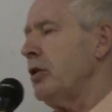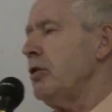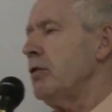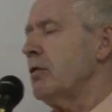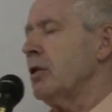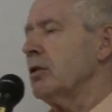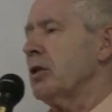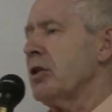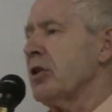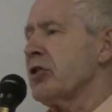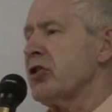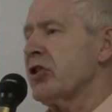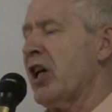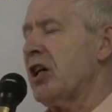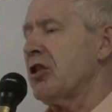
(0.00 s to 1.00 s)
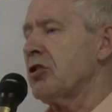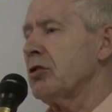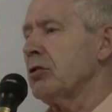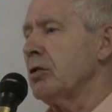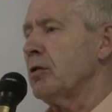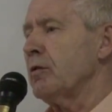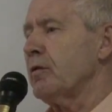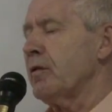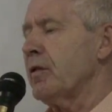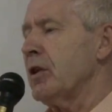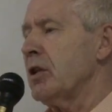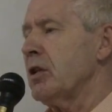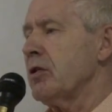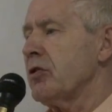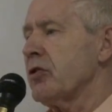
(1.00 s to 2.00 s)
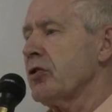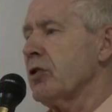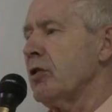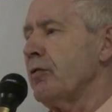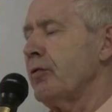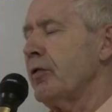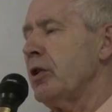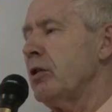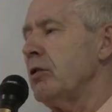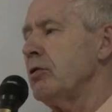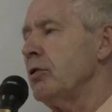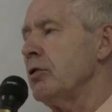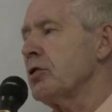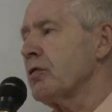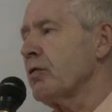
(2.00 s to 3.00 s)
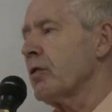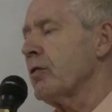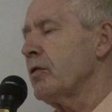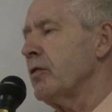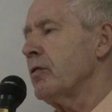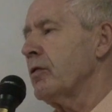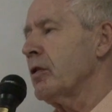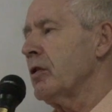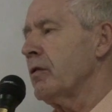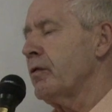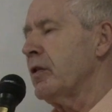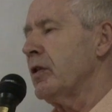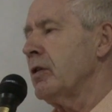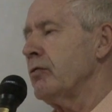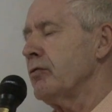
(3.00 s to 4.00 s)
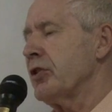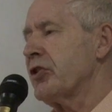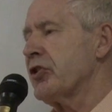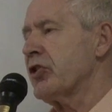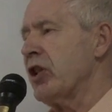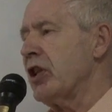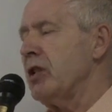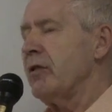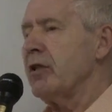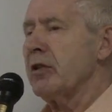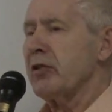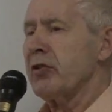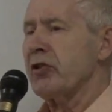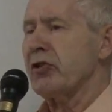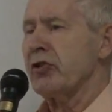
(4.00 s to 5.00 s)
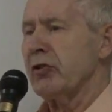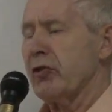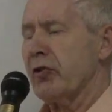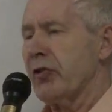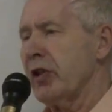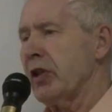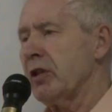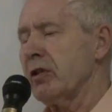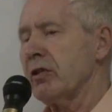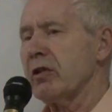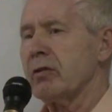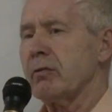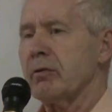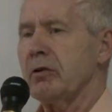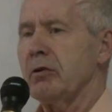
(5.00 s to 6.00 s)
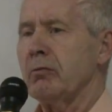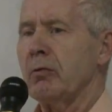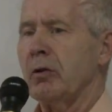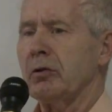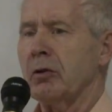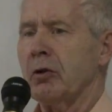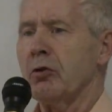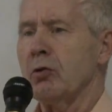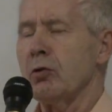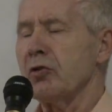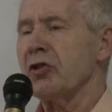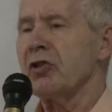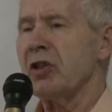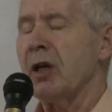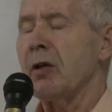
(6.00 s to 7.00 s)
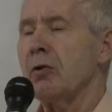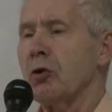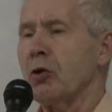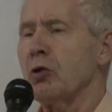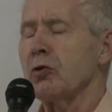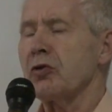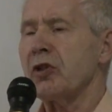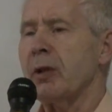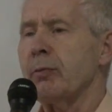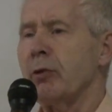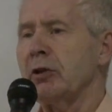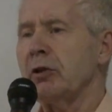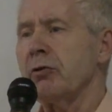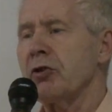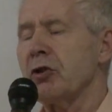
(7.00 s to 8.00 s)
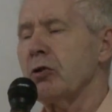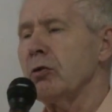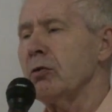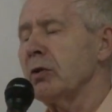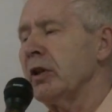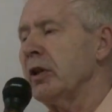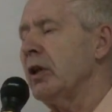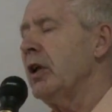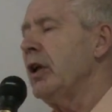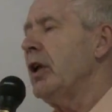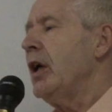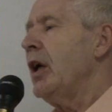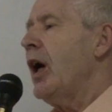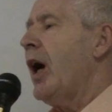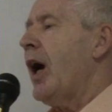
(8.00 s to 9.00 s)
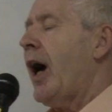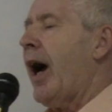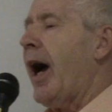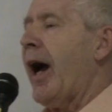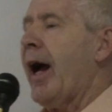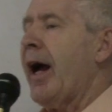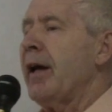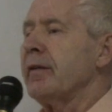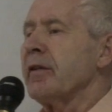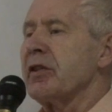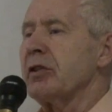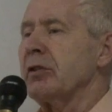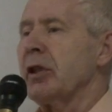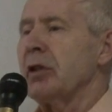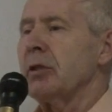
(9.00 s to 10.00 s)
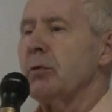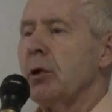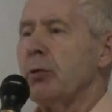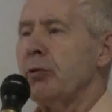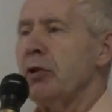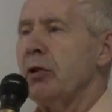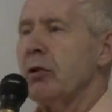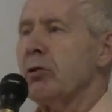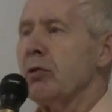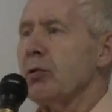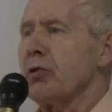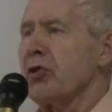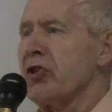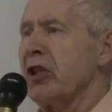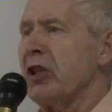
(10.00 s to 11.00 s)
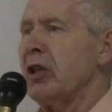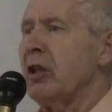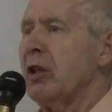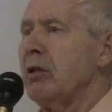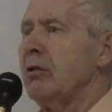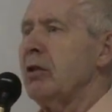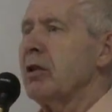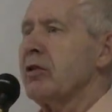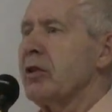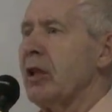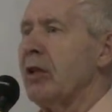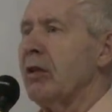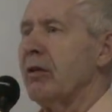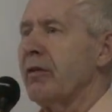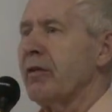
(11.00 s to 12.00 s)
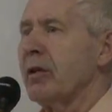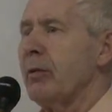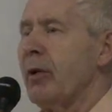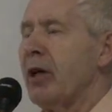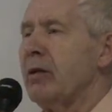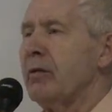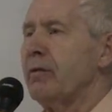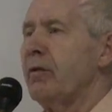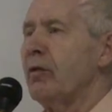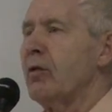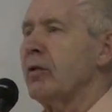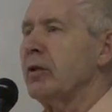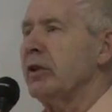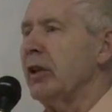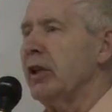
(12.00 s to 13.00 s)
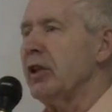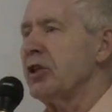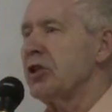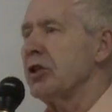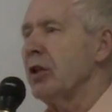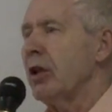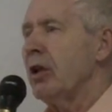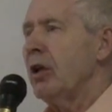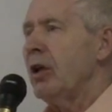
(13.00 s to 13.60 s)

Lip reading: You've got a section of software you use for receiving things. You want to call somebody who's calling, and there's another one where you can call CQ yourself. For about 4 in each.